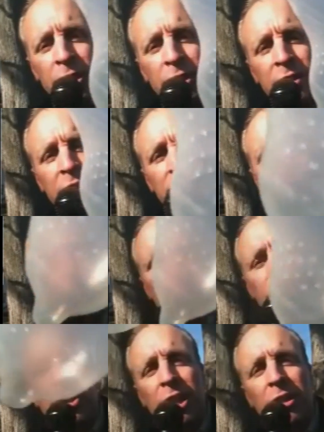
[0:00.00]
The French
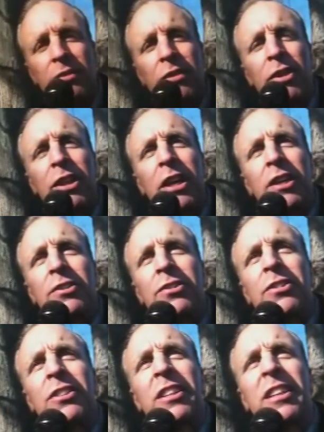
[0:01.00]
tickler, very
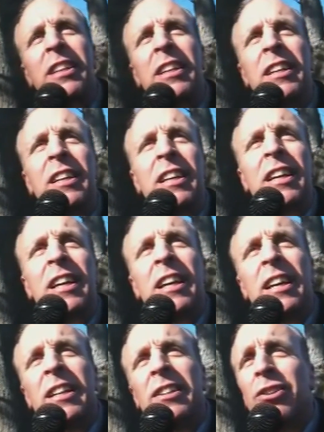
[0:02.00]
nice.
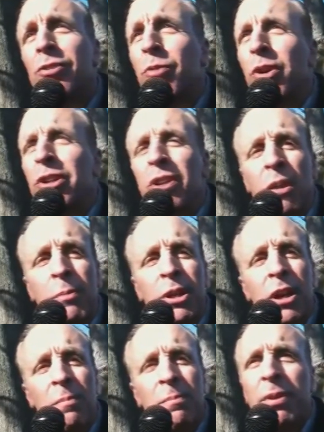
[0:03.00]
And this one coming
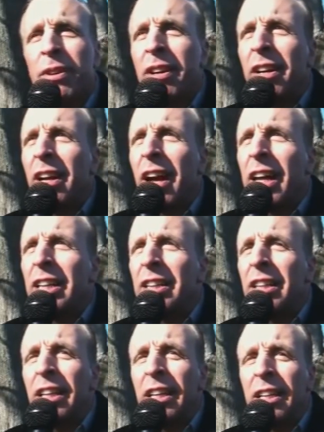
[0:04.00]
up, I
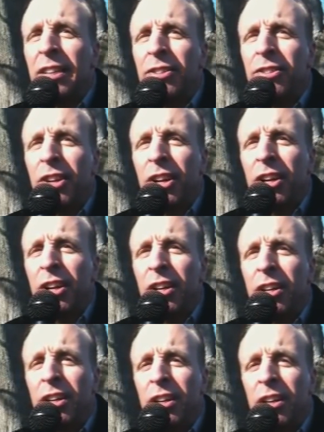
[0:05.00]
think,
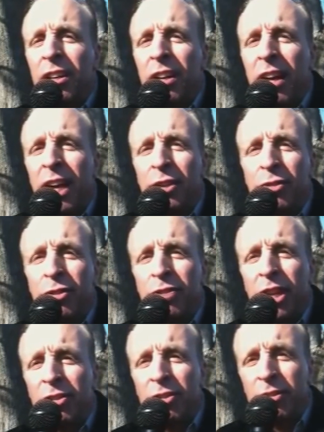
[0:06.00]
is extra
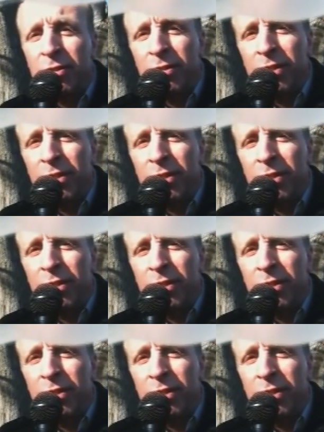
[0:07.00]
sensitive.